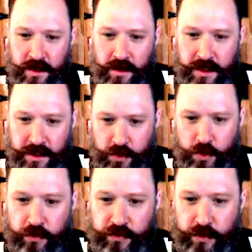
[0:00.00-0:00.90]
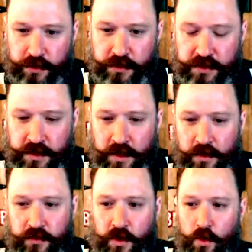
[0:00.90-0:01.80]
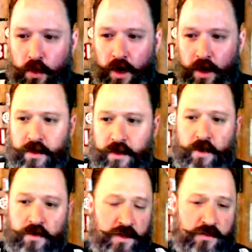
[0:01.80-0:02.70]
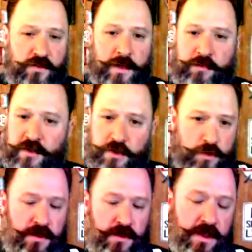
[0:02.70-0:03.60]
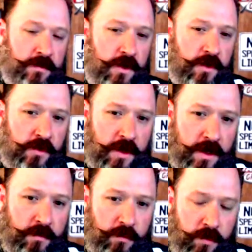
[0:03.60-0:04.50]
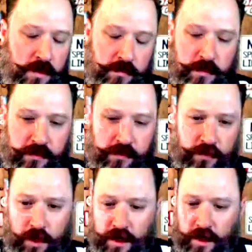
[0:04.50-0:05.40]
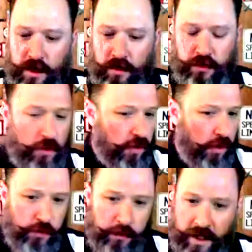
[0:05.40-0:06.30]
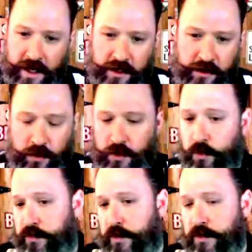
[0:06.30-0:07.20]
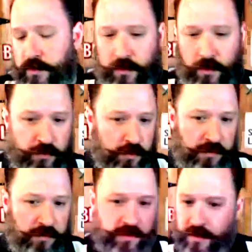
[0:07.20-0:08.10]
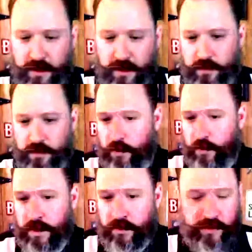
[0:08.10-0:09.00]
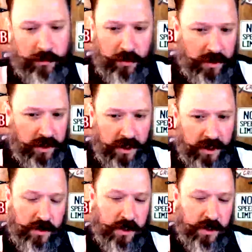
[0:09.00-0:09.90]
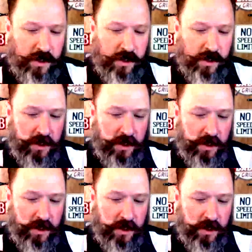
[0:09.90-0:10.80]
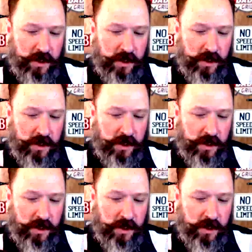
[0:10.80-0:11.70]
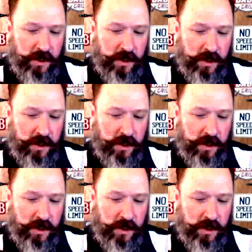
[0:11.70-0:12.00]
in Google search. So are are these tips that you have just given us uh, before? Do those also apply to Google search, or there's some stuff that you need to do separately to get ranked on Google? What's the best practices there?